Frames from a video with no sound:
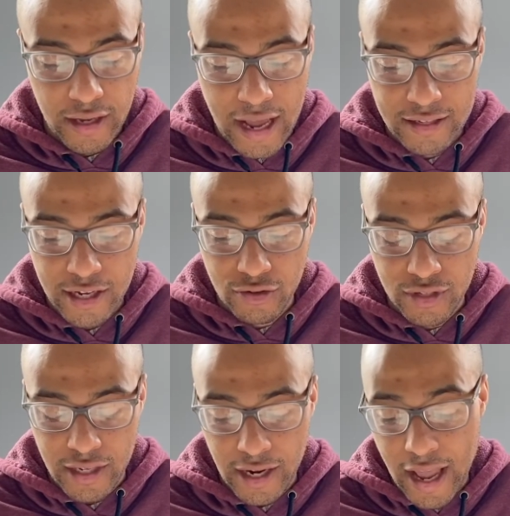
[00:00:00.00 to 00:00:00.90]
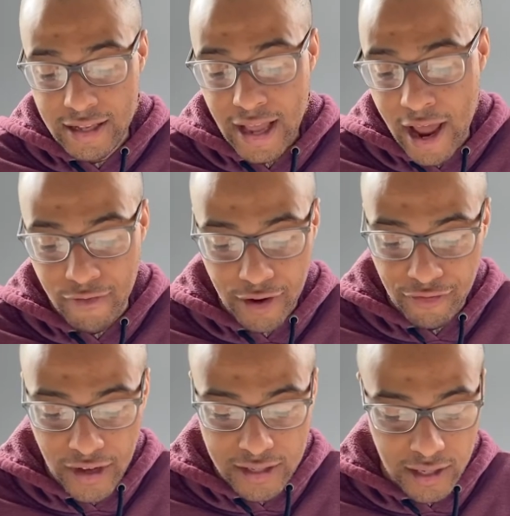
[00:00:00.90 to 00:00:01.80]
as interesting as Henry
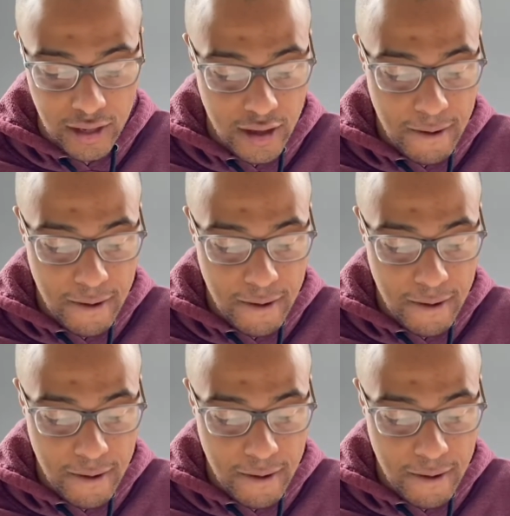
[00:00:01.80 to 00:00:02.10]
Fussy.